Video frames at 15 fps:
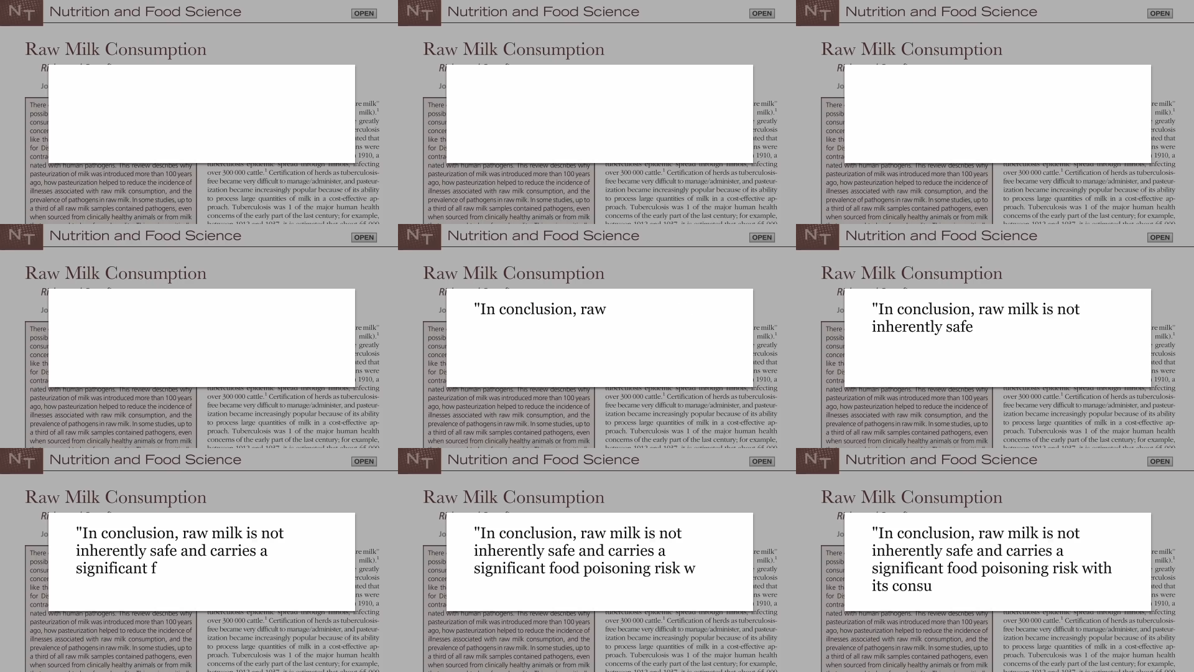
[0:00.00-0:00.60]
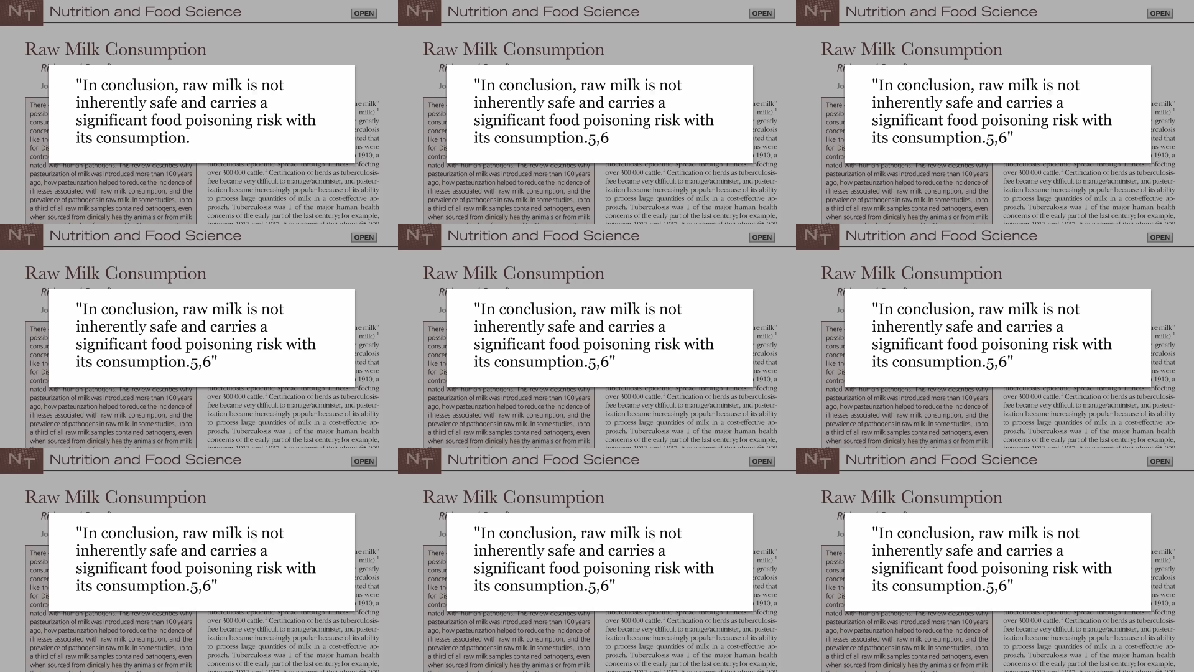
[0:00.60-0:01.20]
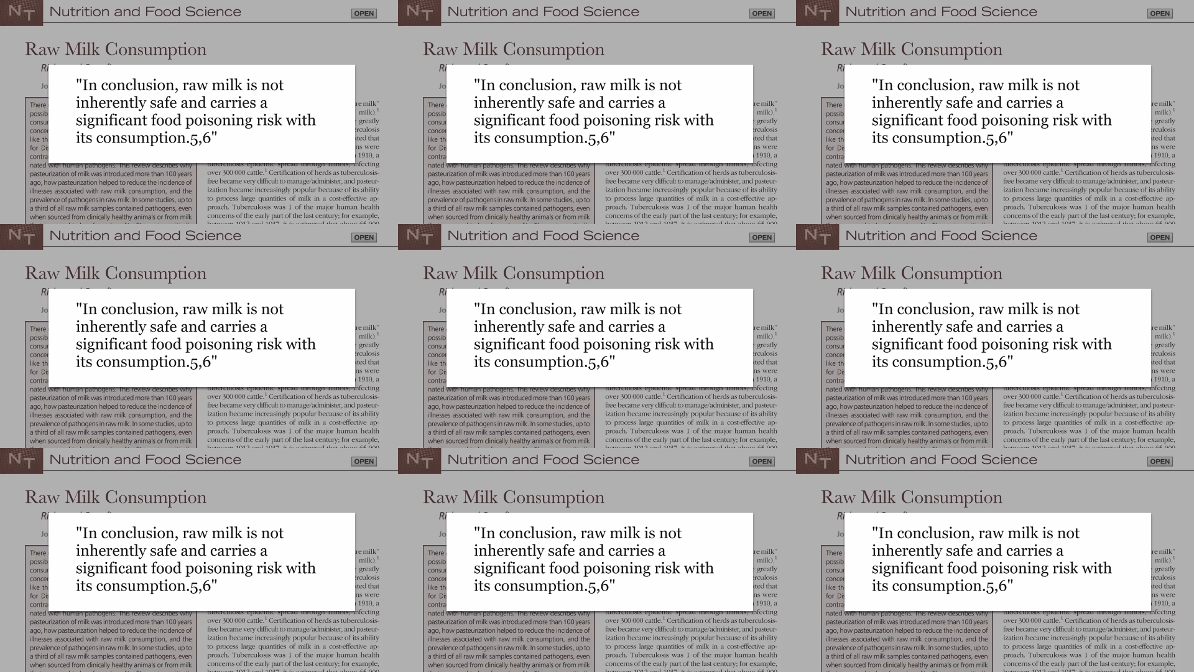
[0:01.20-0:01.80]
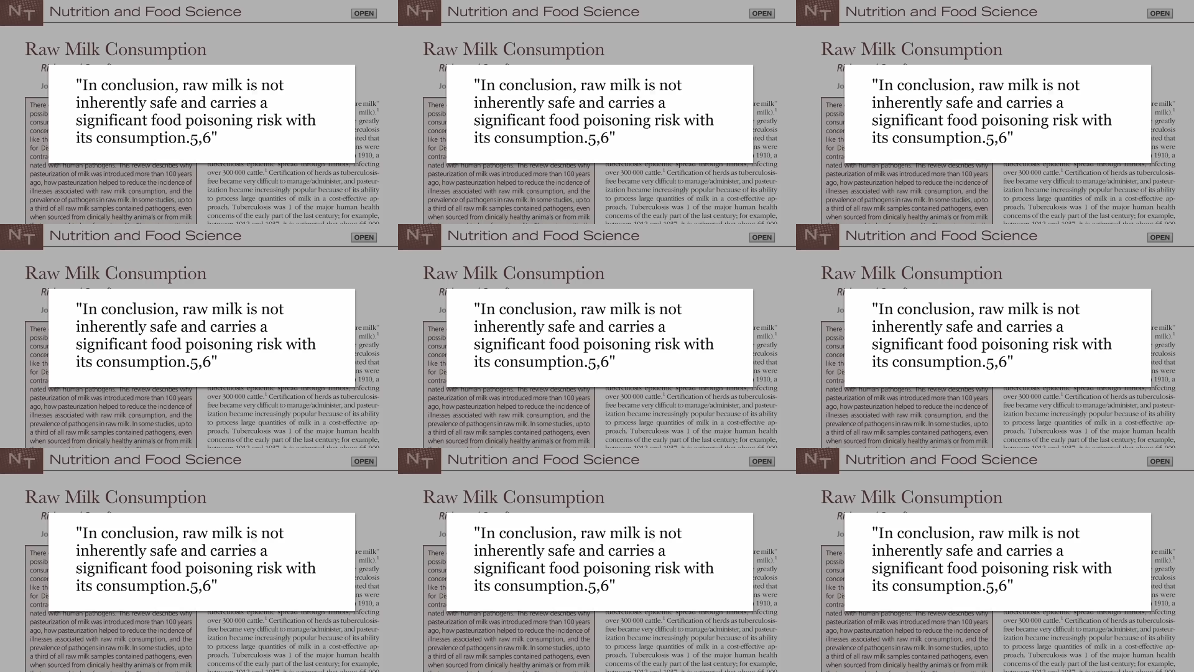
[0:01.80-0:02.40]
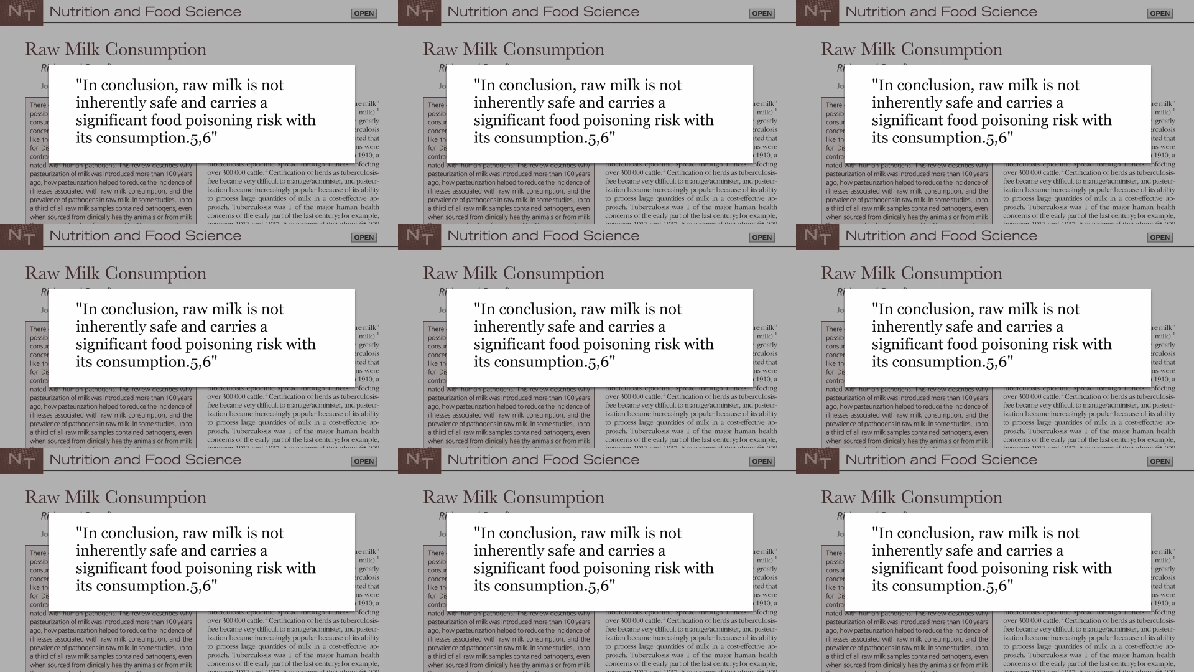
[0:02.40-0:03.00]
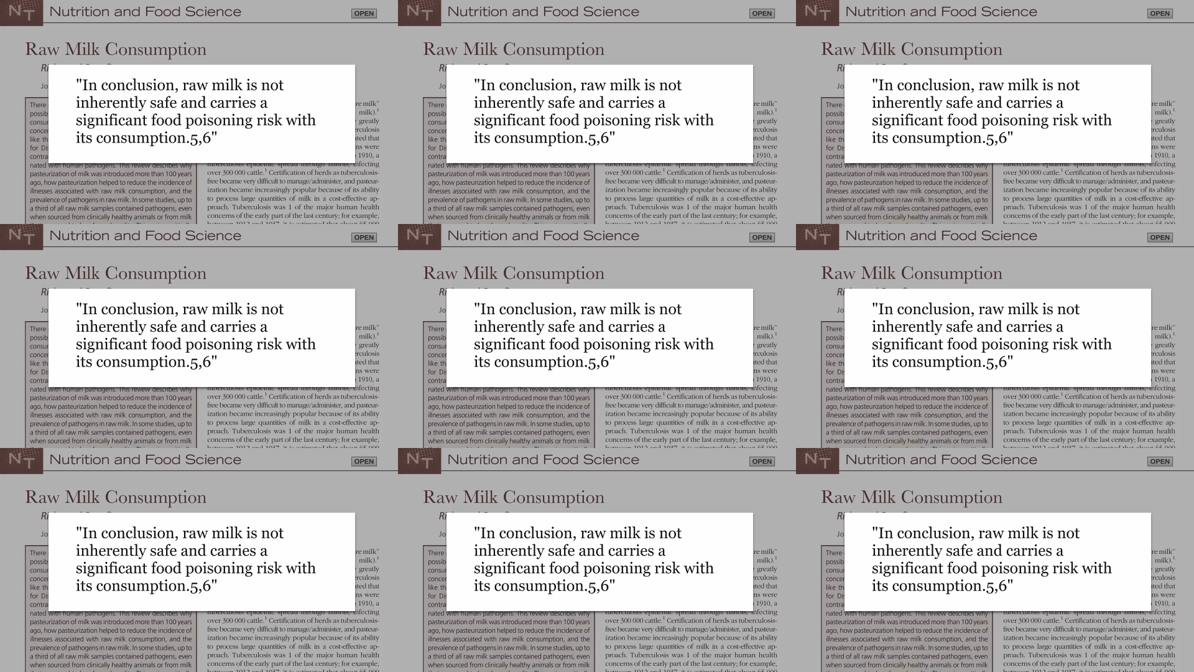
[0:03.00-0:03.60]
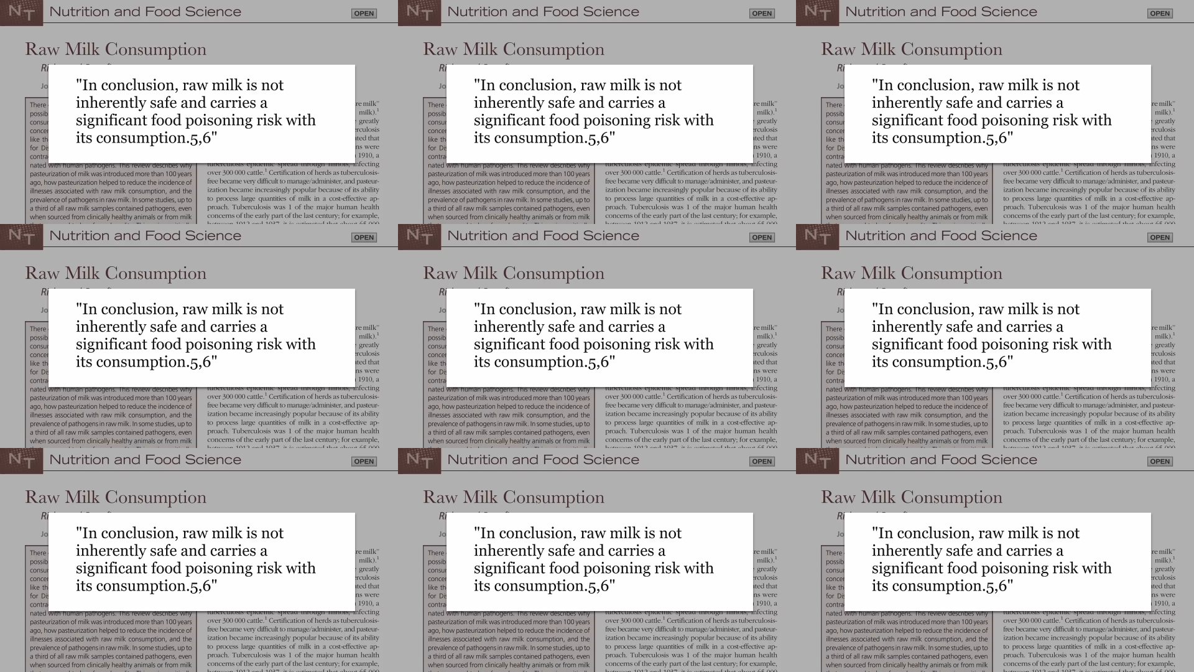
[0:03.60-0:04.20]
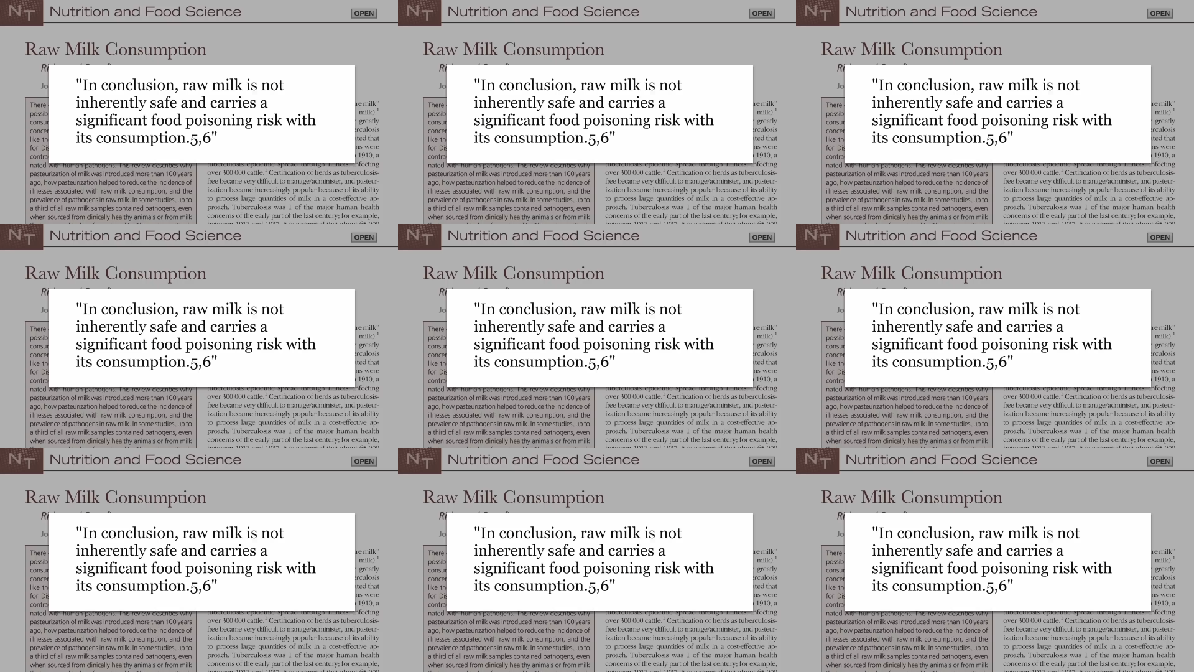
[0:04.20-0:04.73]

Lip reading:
(no speaker visible)